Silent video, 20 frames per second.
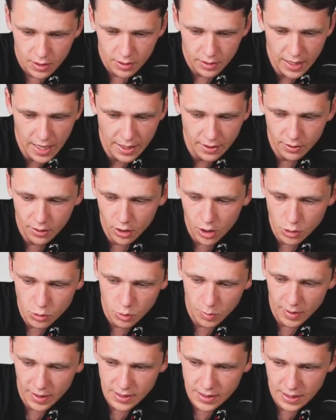Then the coach will
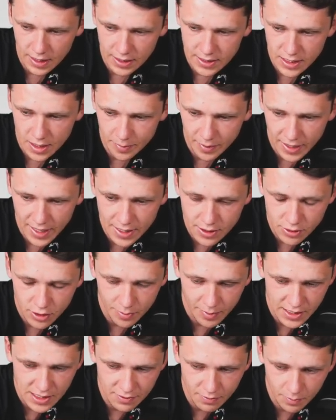play into that team again, so they
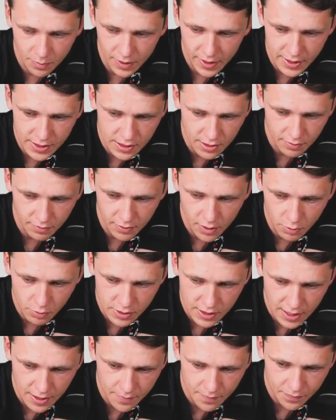might even play into the
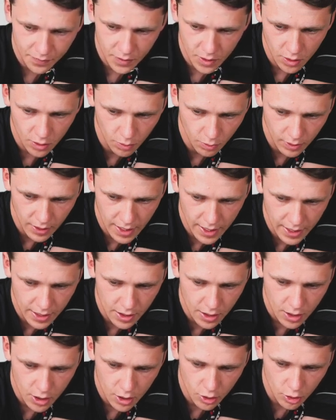floater, okay,
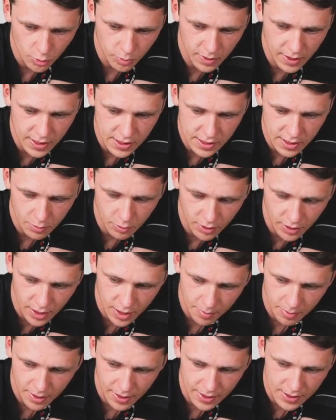who plays to one of their
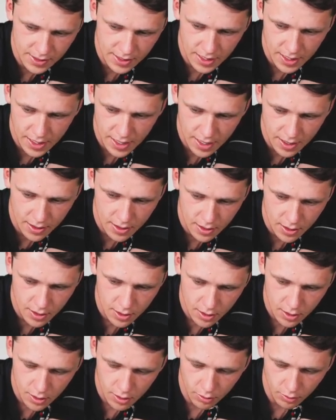players here.
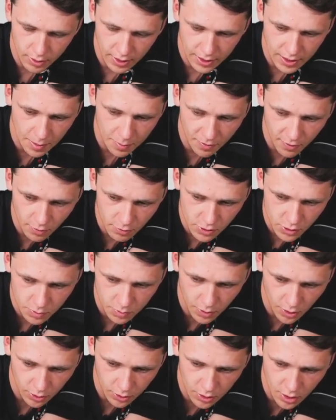Okay, that floater's
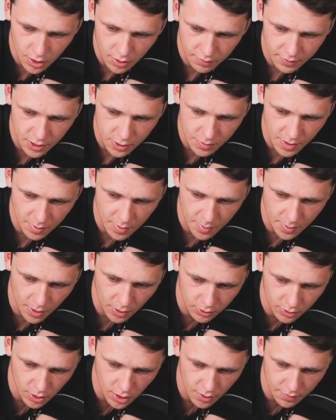blocked off, this might be
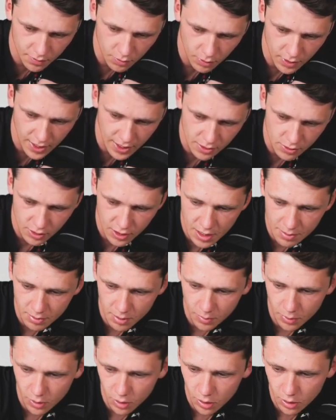blocked off, okay, keep the
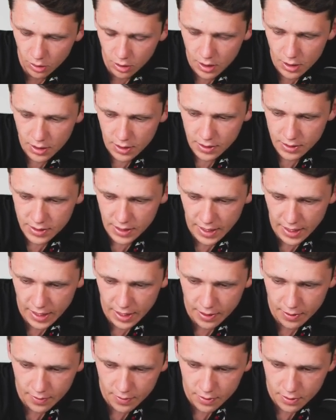ball,
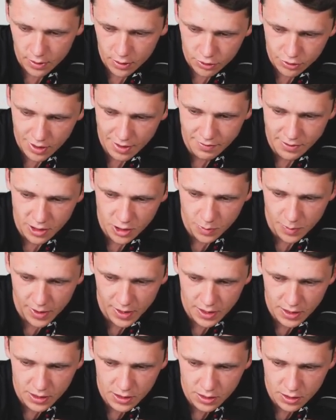turn, drive into
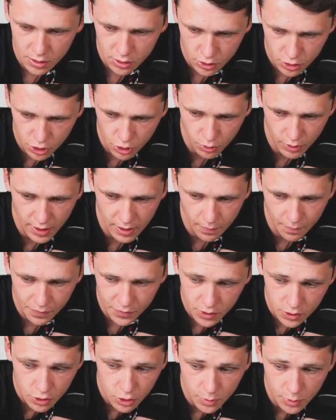space, 2-0.
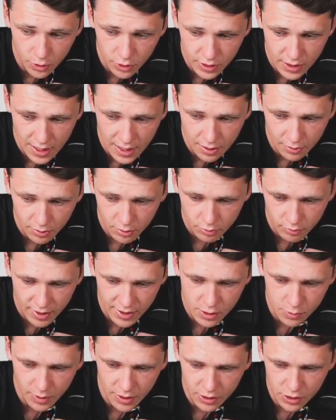2 balls down,
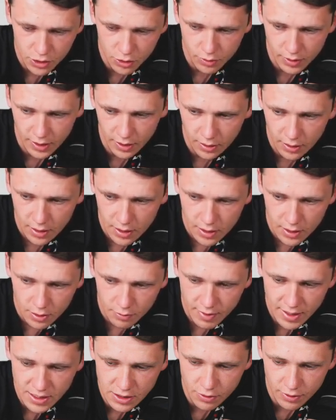Reds are winning 2-0.
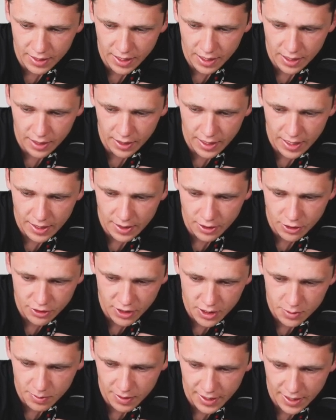Reds could get it again, they try
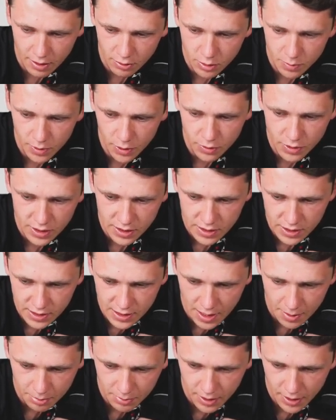to play out, Blues
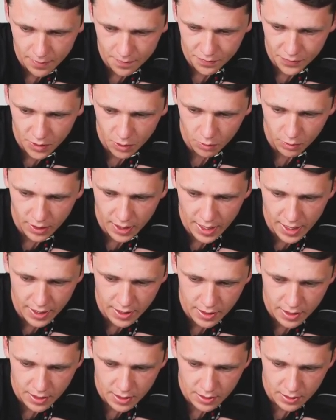intercept it, okay,
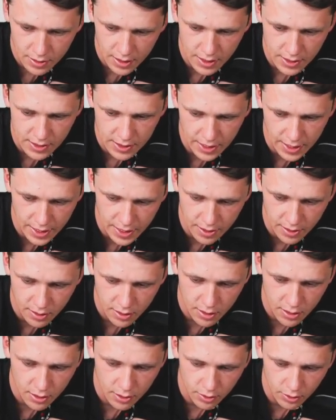they turn,
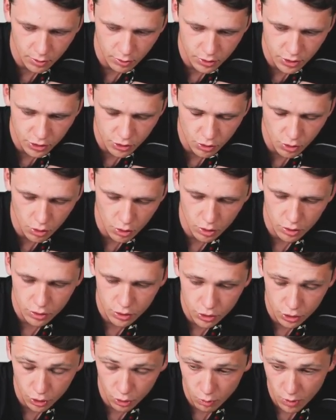look to score,
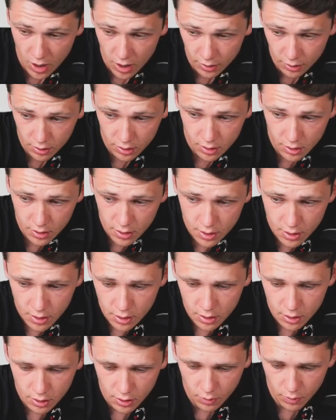2-1.
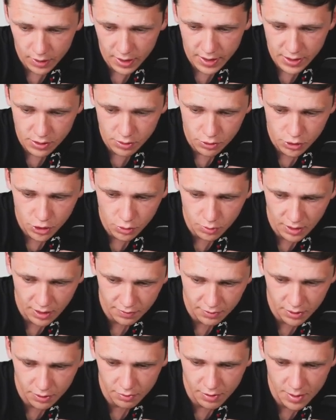Okay, so 2-1
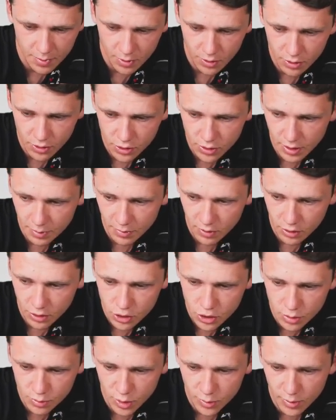after 3 balls, so then we've got
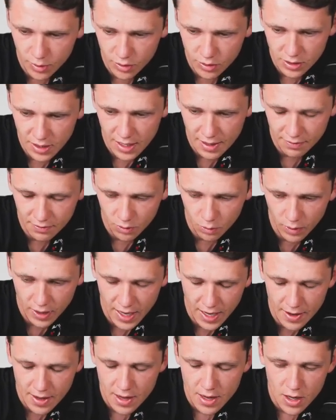2 more balls left,
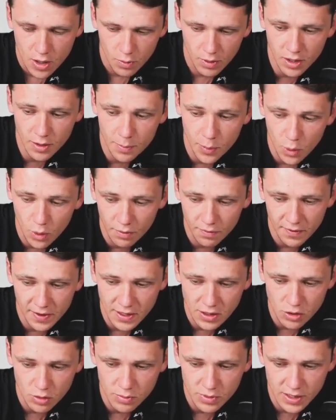okay. When the ball
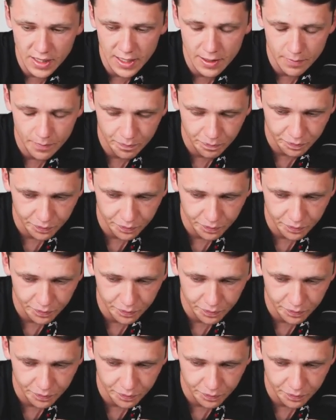first comes in,